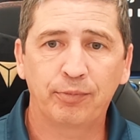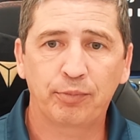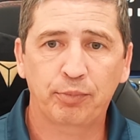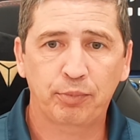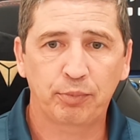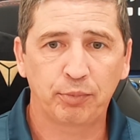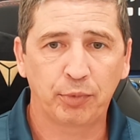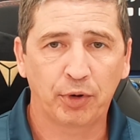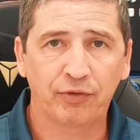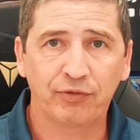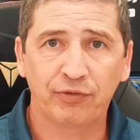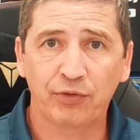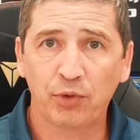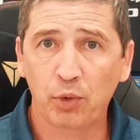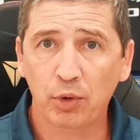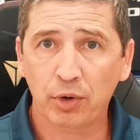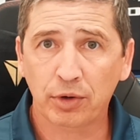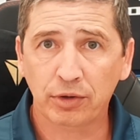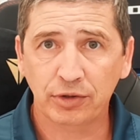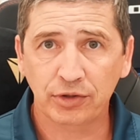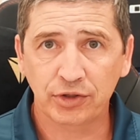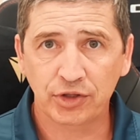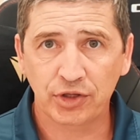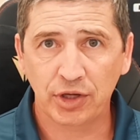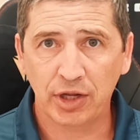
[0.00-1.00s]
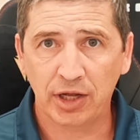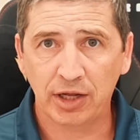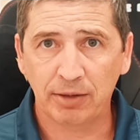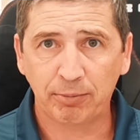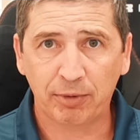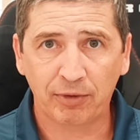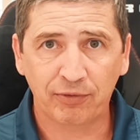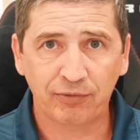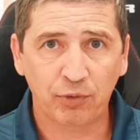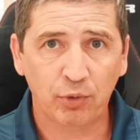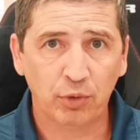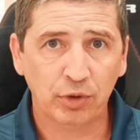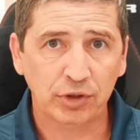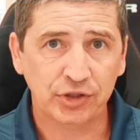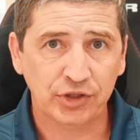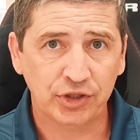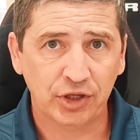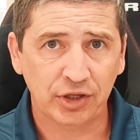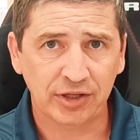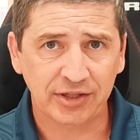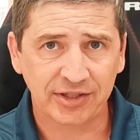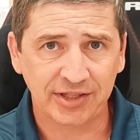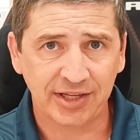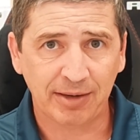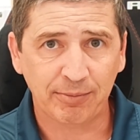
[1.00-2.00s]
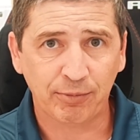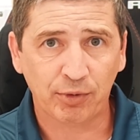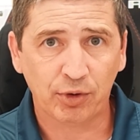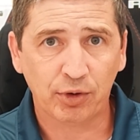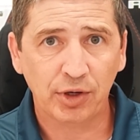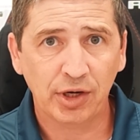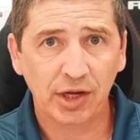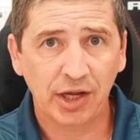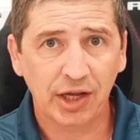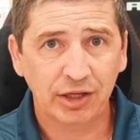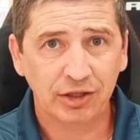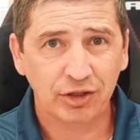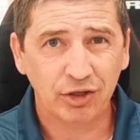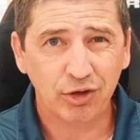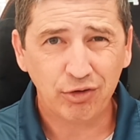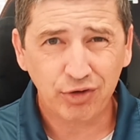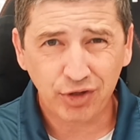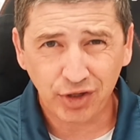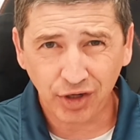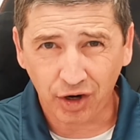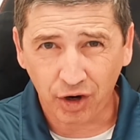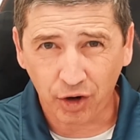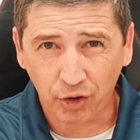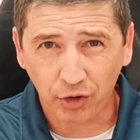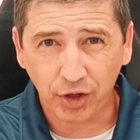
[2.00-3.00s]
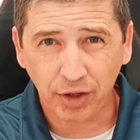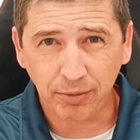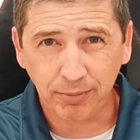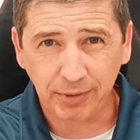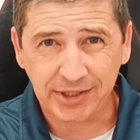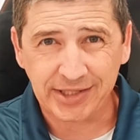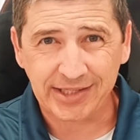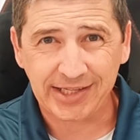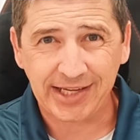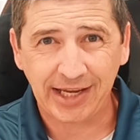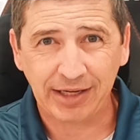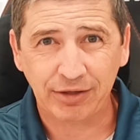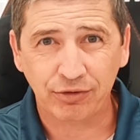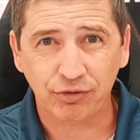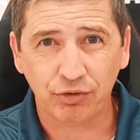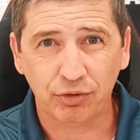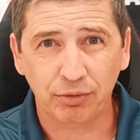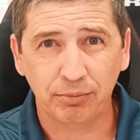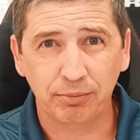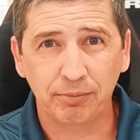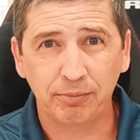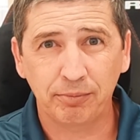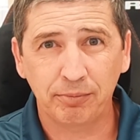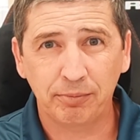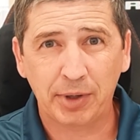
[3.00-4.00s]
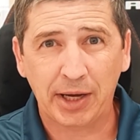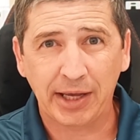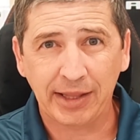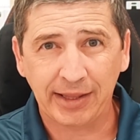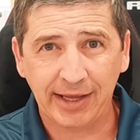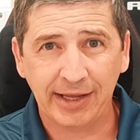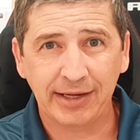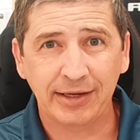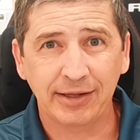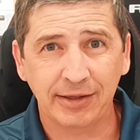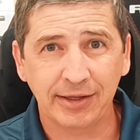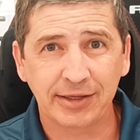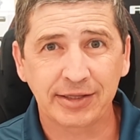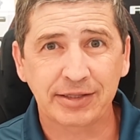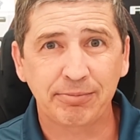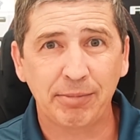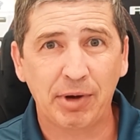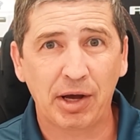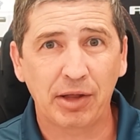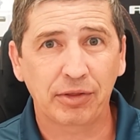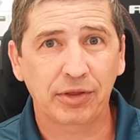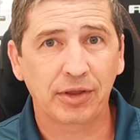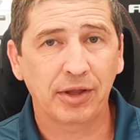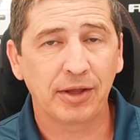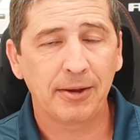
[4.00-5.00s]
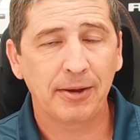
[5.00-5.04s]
before December, you should already be scheduled by the end of this month.